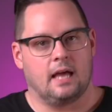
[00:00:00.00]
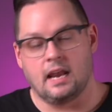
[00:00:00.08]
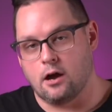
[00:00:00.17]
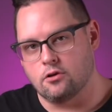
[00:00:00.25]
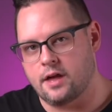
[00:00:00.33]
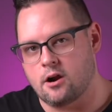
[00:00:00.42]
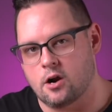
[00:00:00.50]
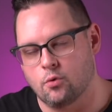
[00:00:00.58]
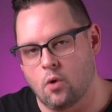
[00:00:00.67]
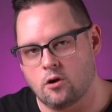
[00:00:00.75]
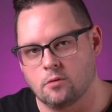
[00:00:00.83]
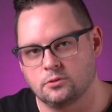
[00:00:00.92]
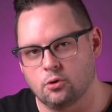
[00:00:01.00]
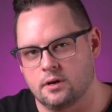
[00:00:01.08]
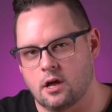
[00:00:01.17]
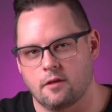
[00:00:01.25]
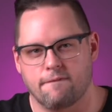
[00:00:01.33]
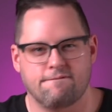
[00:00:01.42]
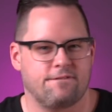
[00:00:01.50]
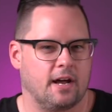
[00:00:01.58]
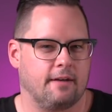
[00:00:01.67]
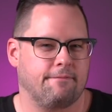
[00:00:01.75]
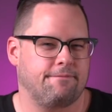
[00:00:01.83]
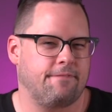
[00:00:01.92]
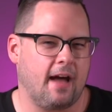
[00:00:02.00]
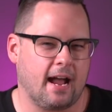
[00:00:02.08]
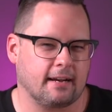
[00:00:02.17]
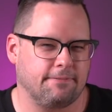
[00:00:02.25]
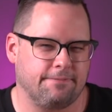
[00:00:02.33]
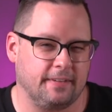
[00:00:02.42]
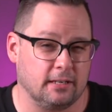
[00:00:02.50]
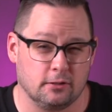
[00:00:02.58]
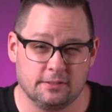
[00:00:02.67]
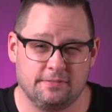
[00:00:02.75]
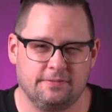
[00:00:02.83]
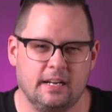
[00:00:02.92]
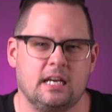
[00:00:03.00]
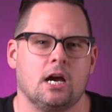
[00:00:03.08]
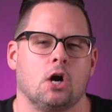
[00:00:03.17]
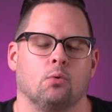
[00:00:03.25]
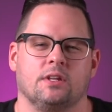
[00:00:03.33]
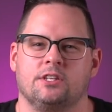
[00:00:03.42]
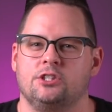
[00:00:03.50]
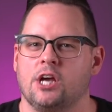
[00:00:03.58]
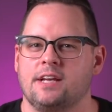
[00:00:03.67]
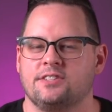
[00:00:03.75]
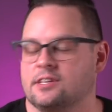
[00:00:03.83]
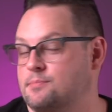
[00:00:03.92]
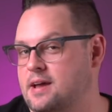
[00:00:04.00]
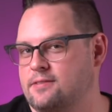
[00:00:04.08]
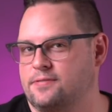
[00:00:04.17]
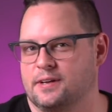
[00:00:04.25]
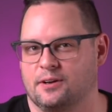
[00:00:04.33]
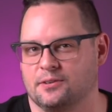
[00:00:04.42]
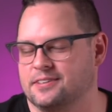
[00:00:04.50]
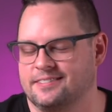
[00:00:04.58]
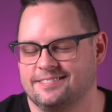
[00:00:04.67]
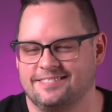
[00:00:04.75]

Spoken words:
Hello there and welcome to another fun fact-filled video with Jason Mayfield.